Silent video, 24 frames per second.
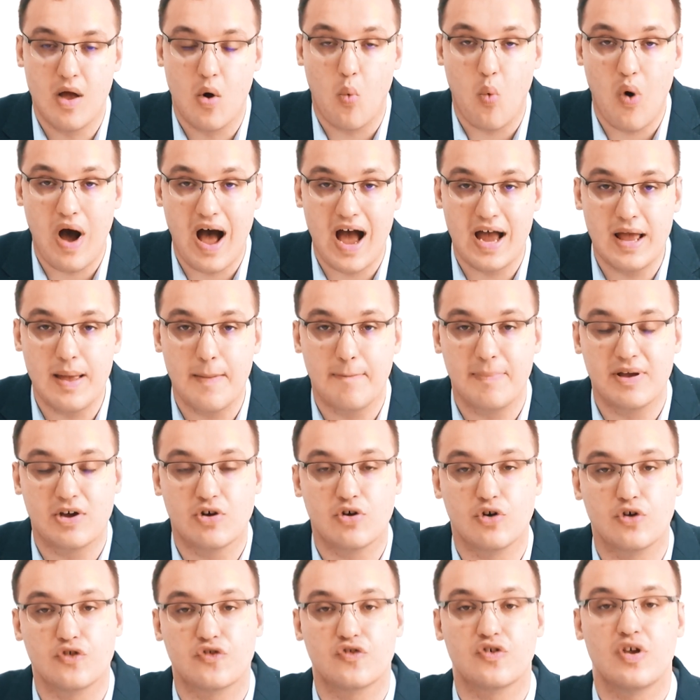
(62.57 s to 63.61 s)
Why?
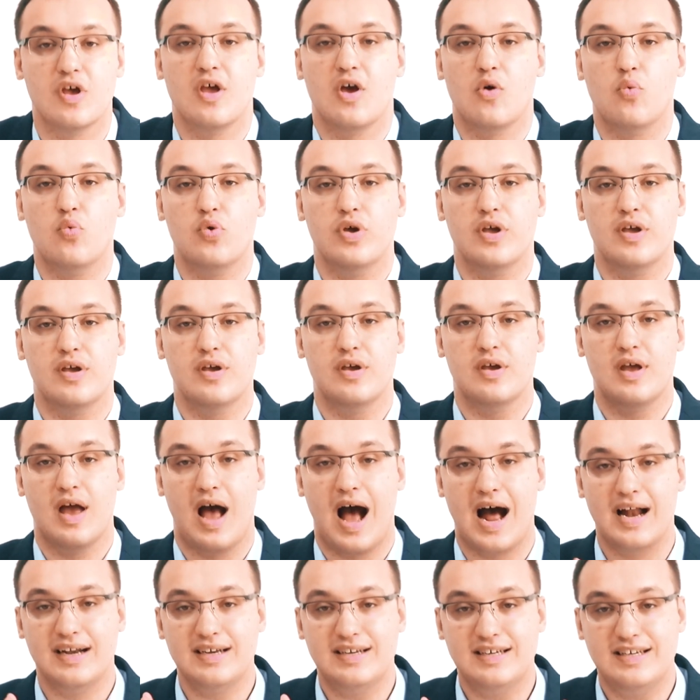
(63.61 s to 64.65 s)
Because uh,
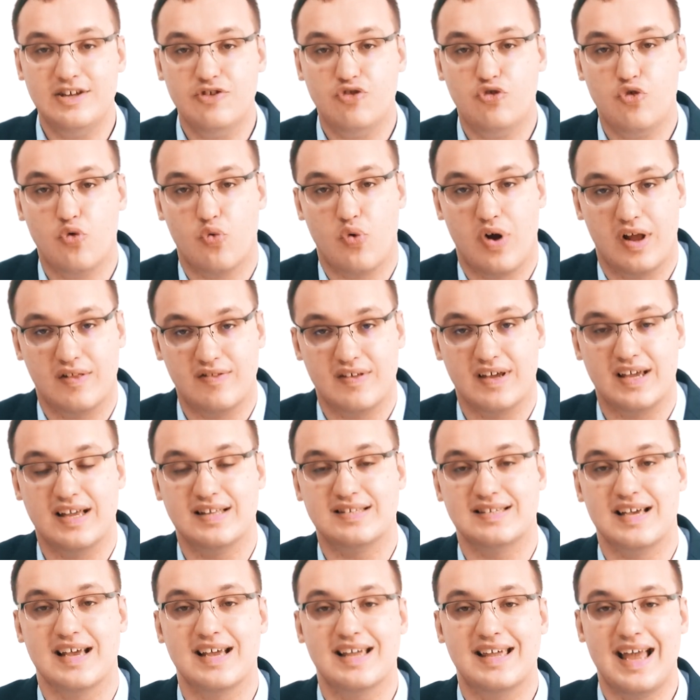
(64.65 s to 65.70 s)
antidiuretic,
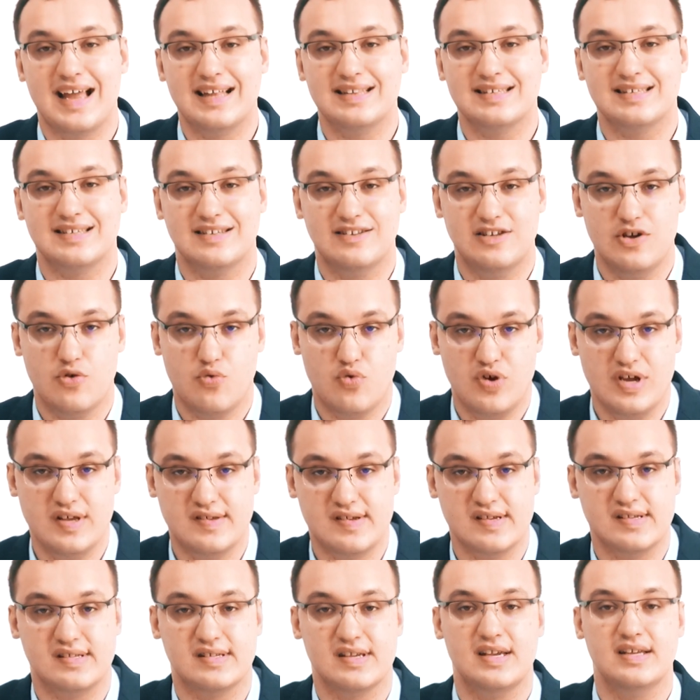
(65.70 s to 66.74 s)
it's against
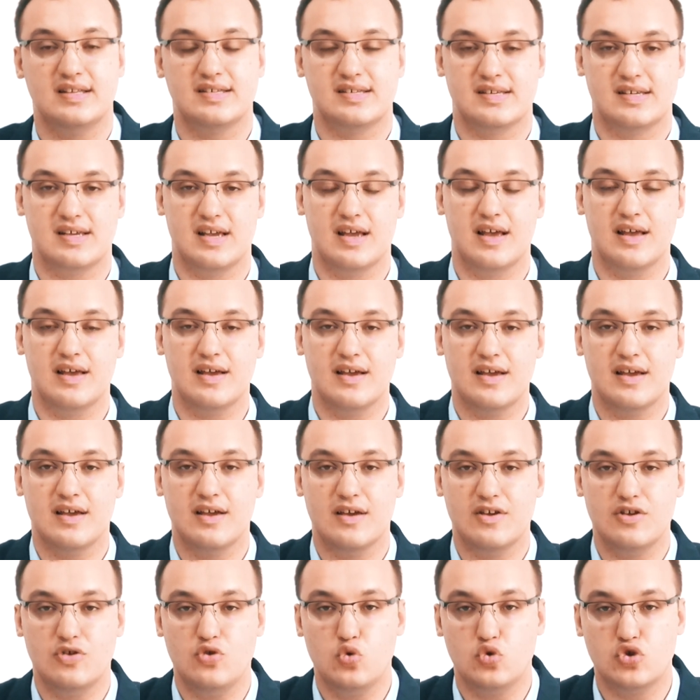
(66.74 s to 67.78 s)
diuresis. It's
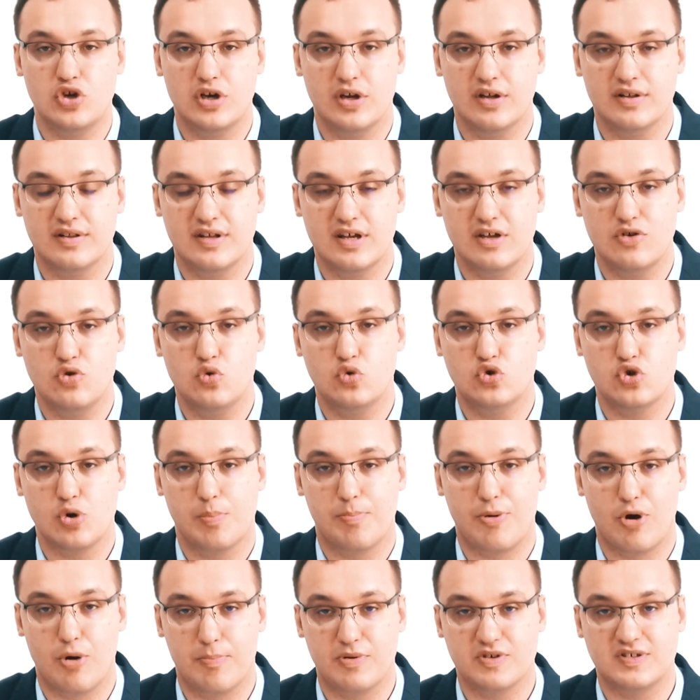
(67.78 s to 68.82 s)
uh, usually, the usual
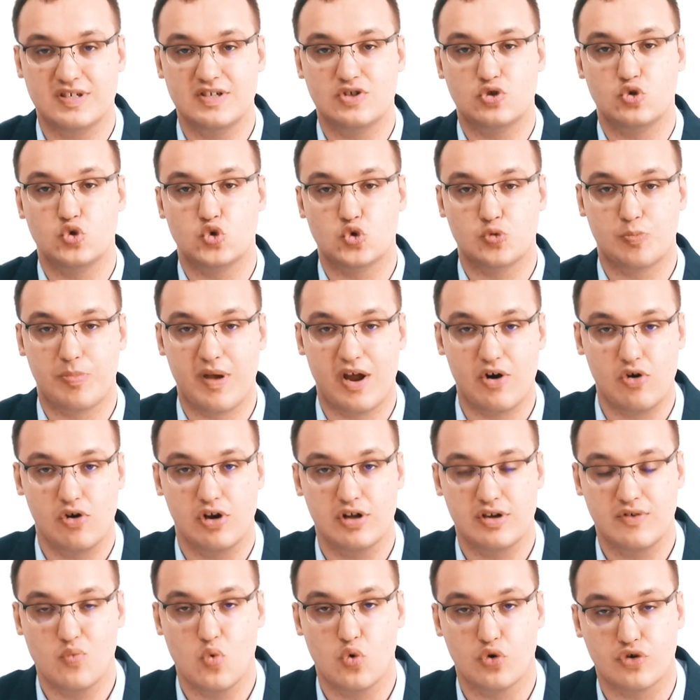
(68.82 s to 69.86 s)
purpose is to spare a
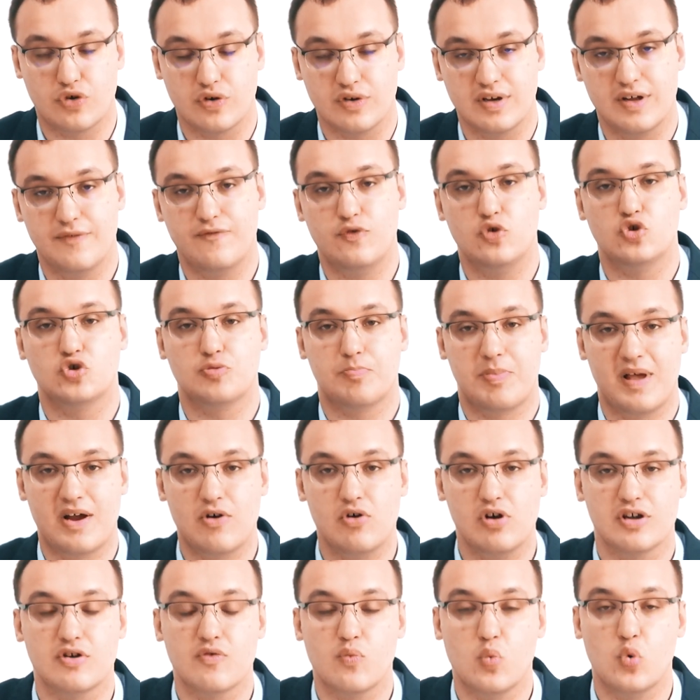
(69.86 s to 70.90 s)
lot of water. And if you spare
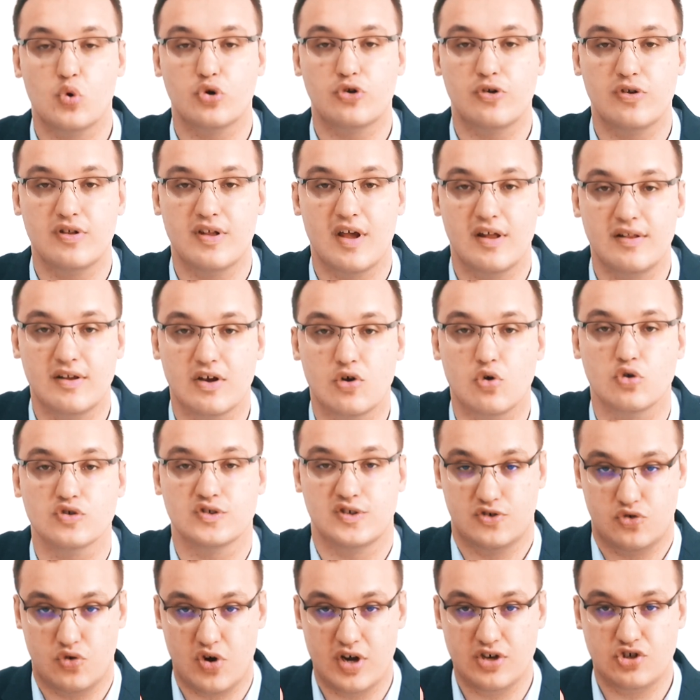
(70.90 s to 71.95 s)
a lot of water, then the
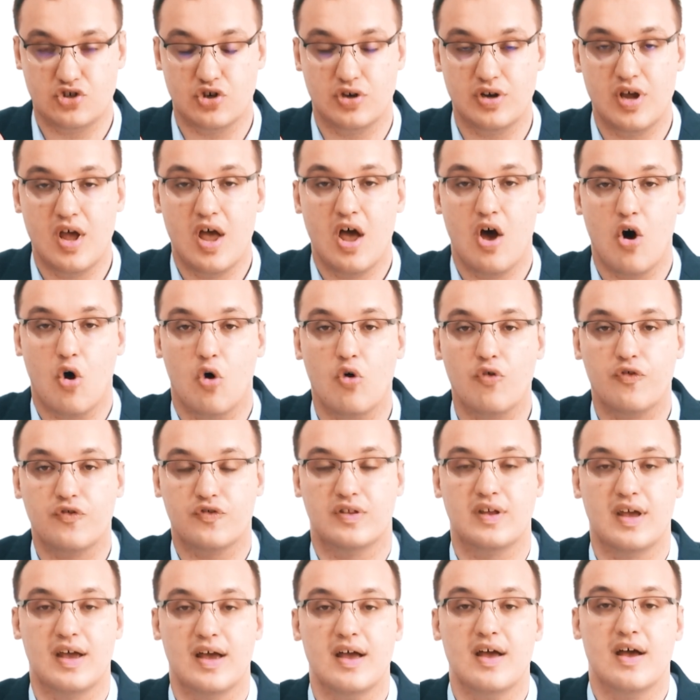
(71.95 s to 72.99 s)
concentration of
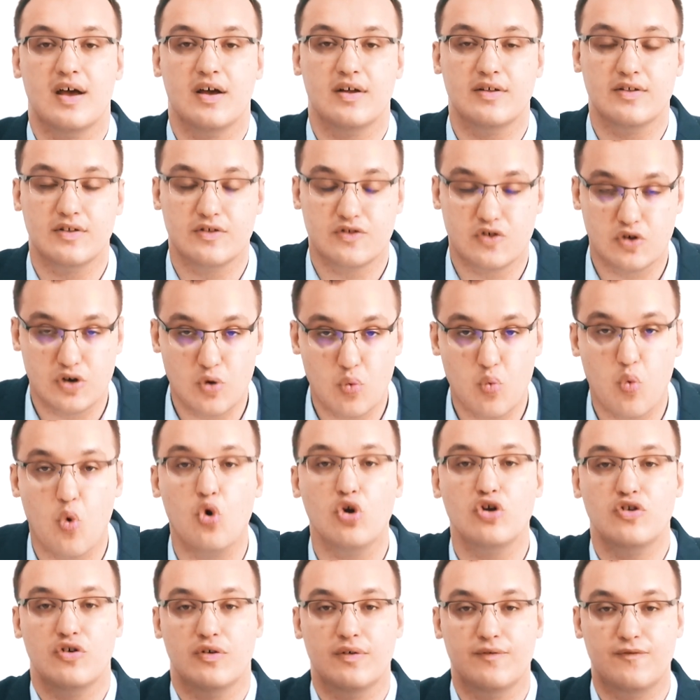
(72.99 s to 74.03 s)
the, so the
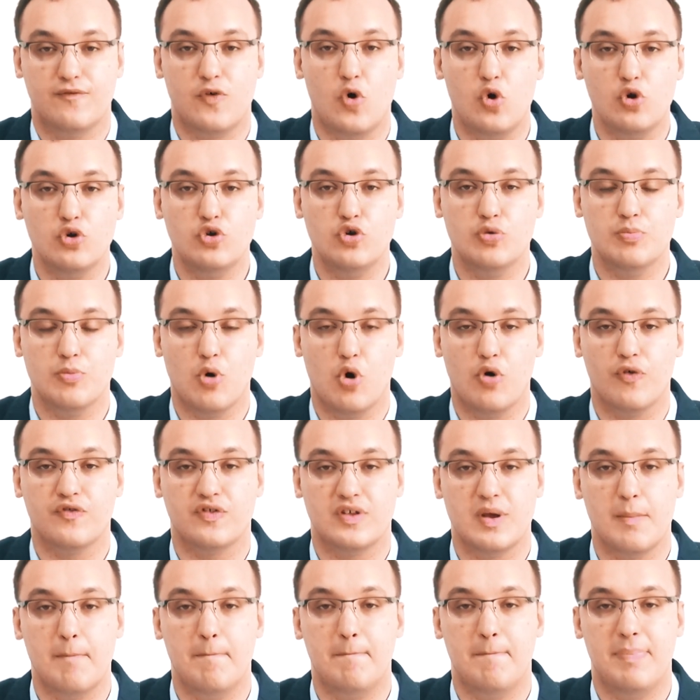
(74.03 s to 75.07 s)
wall, volume of
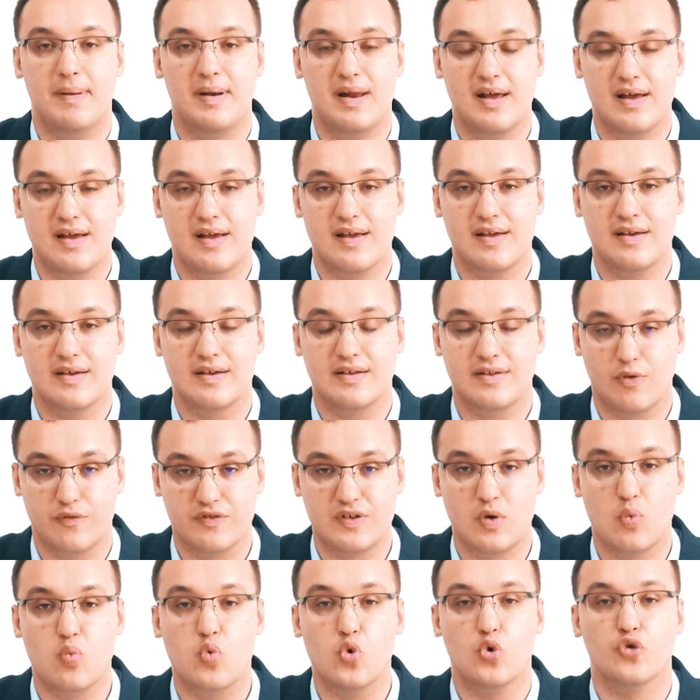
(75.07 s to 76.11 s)
the, uh, of
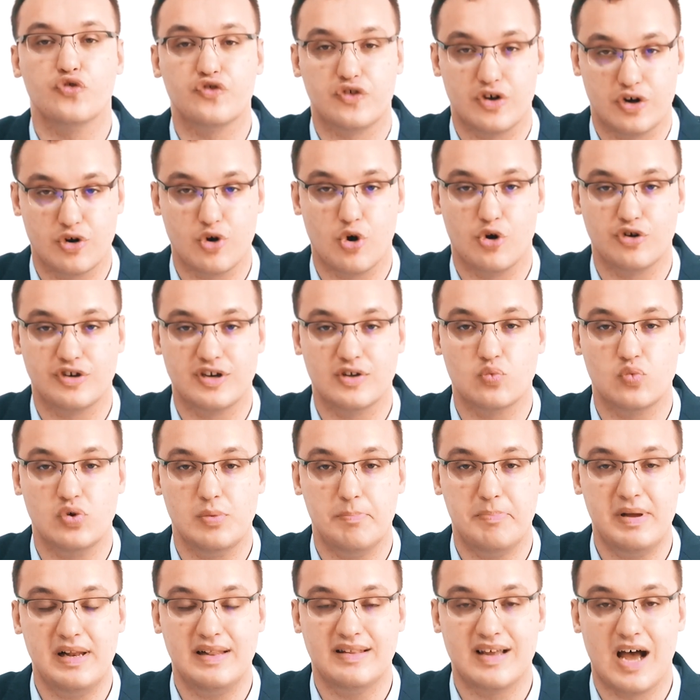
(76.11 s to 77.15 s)
the water content will
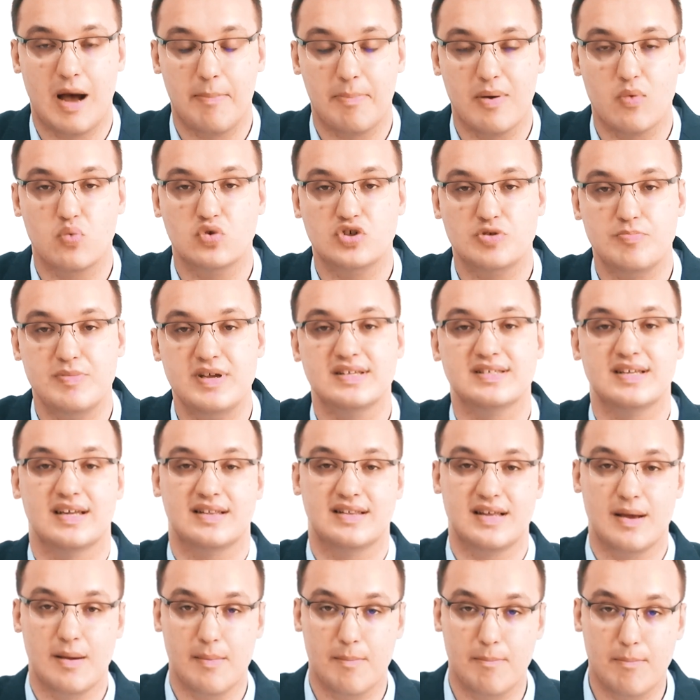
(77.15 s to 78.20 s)
build up, which means
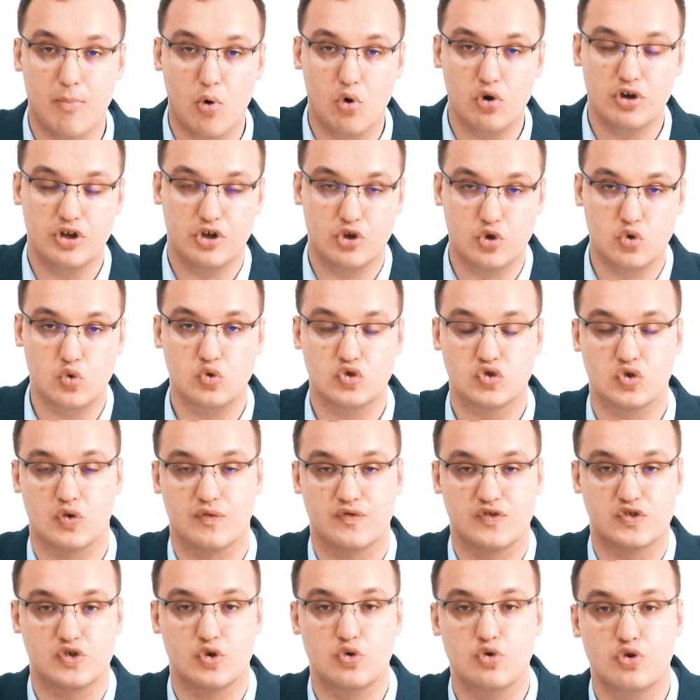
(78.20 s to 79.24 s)
that the molecules
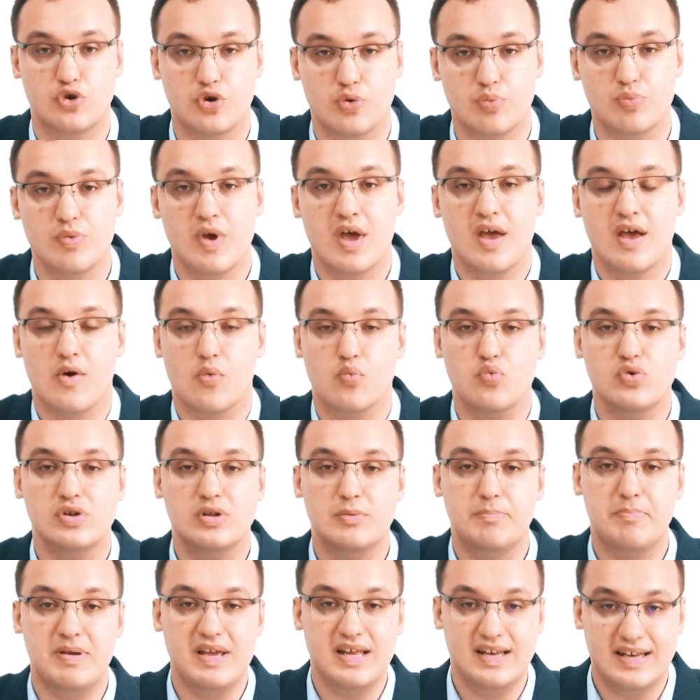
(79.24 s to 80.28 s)
of sodium
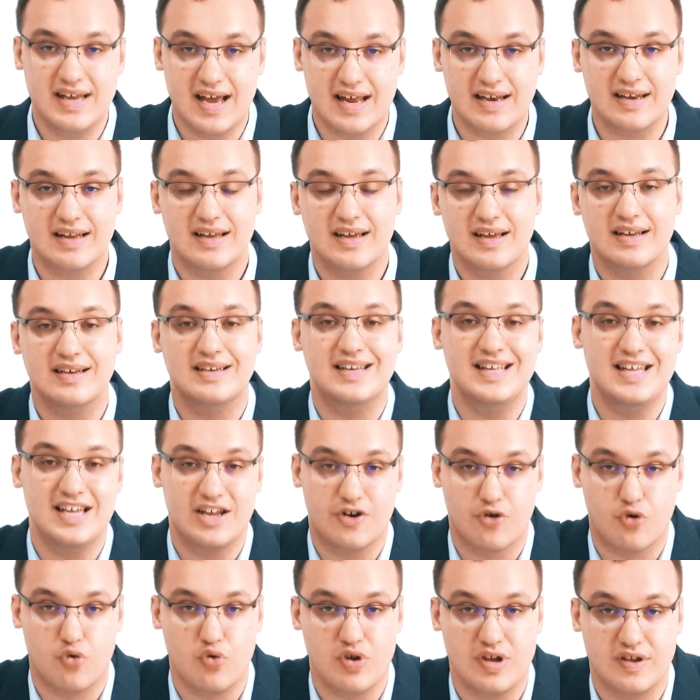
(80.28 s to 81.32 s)
will be then
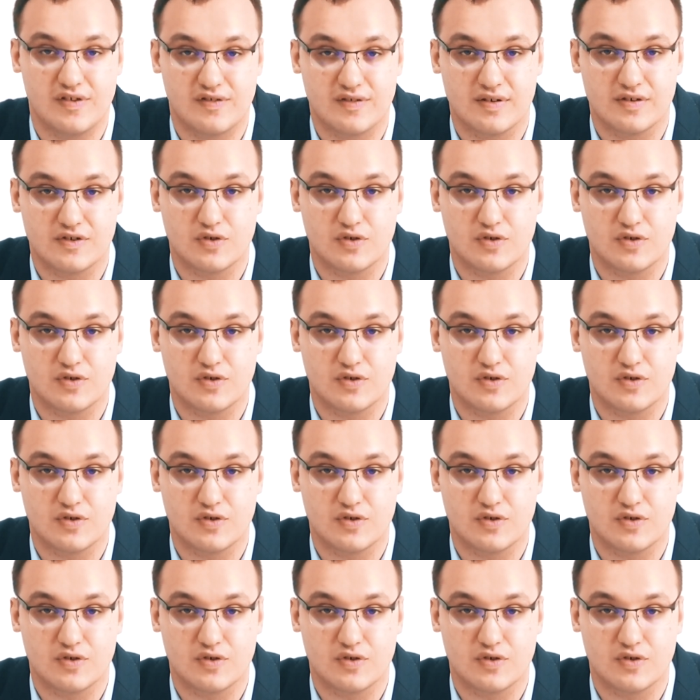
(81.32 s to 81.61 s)
decreased.